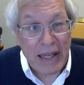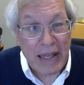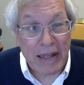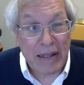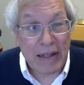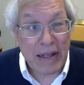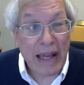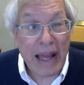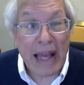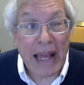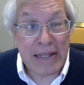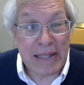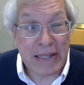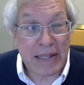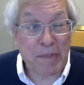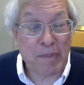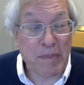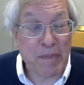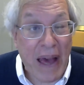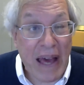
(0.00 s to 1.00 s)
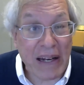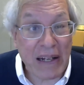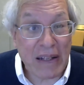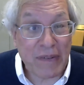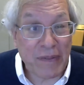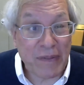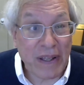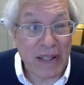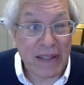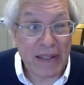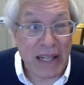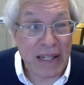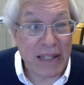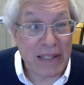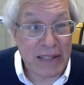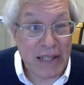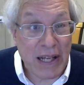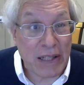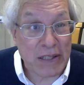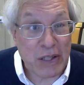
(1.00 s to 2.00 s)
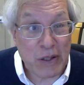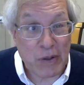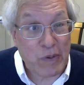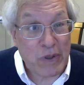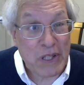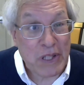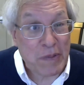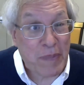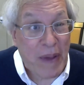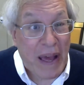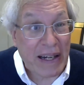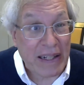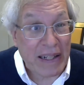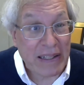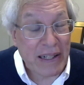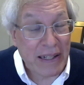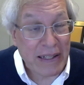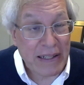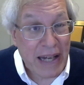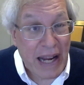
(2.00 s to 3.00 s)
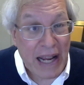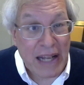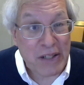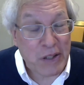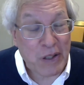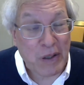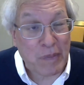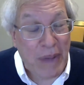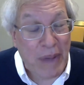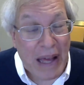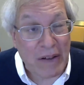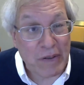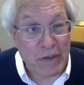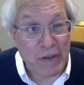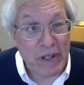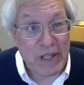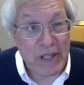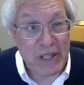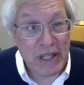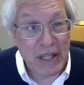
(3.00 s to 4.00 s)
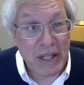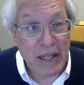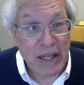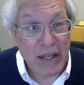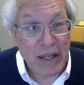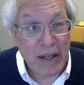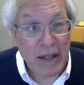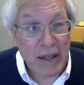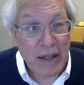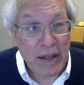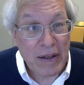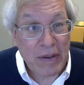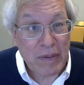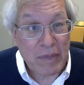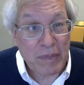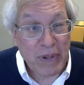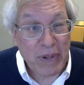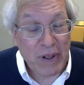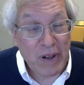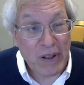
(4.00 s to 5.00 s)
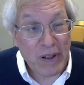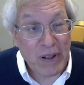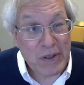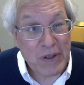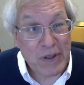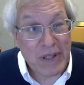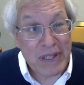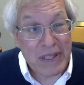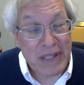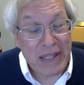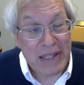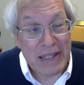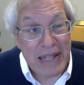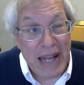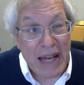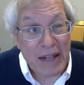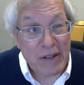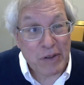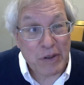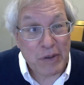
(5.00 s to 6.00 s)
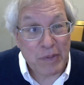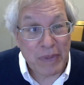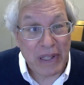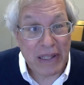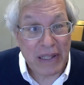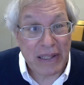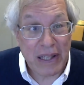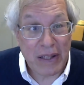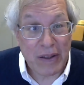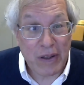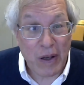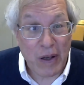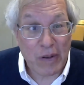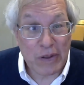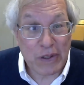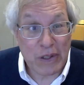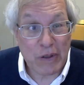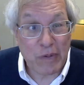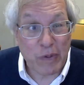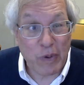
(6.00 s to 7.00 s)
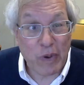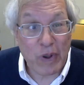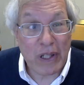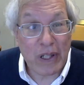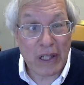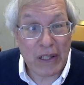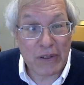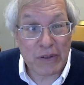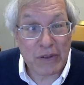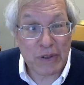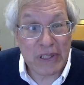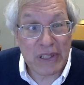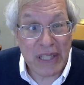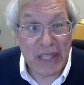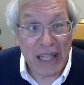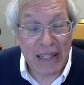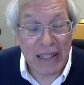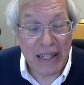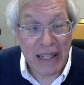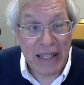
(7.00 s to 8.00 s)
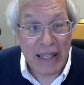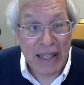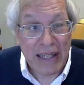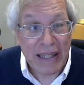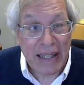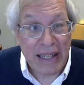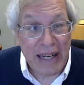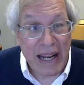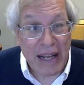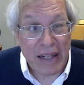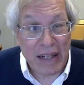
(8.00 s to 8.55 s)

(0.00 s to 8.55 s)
It has the benefit that it doesn't respect national boundaries, but it also has the detriment that those in foreign countries then can